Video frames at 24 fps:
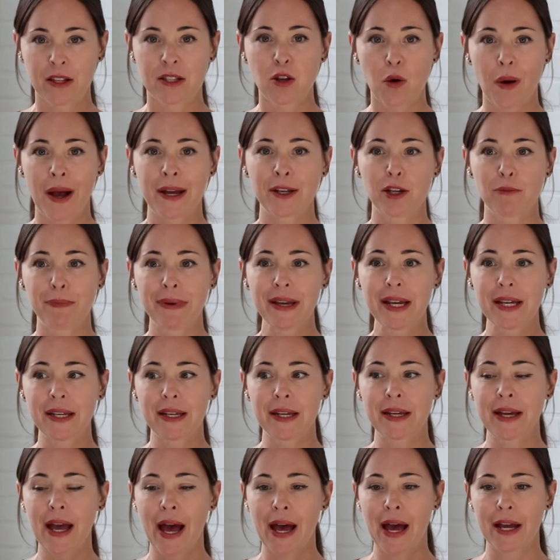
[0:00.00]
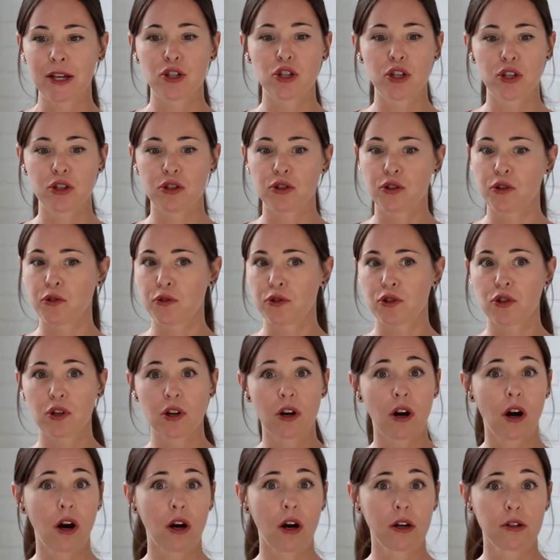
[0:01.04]
So at the beginning, I just used the
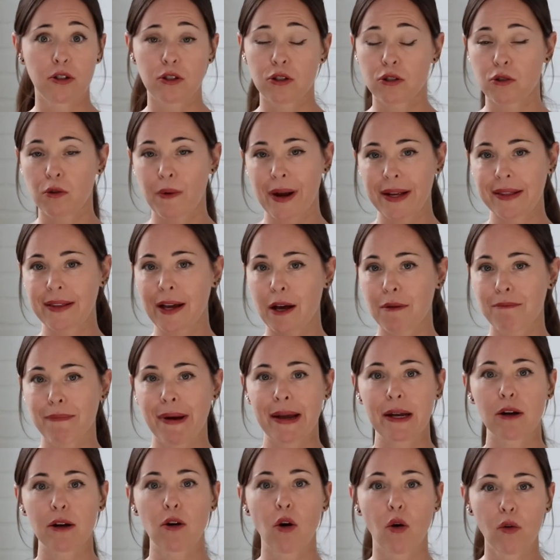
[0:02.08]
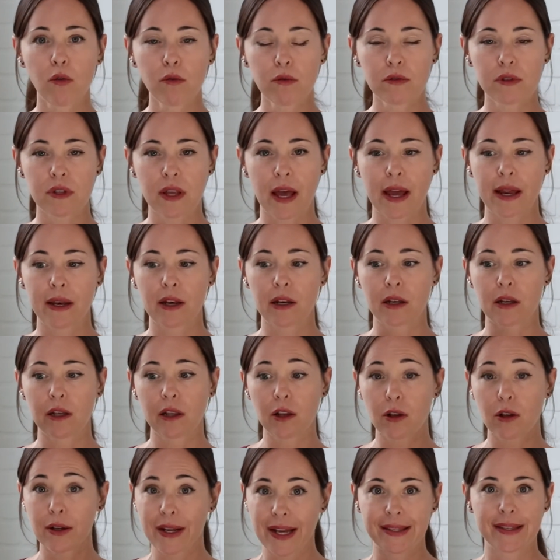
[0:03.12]
cards to write down my goals
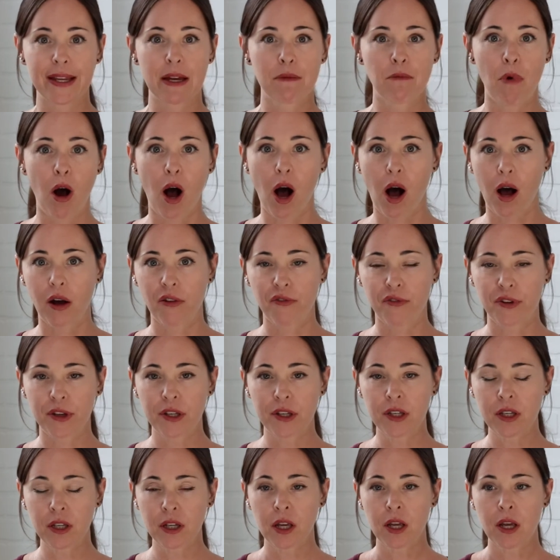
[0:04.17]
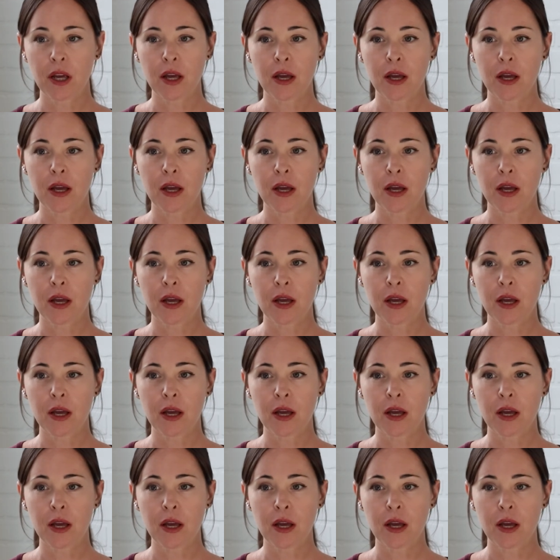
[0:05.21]
and look at them often,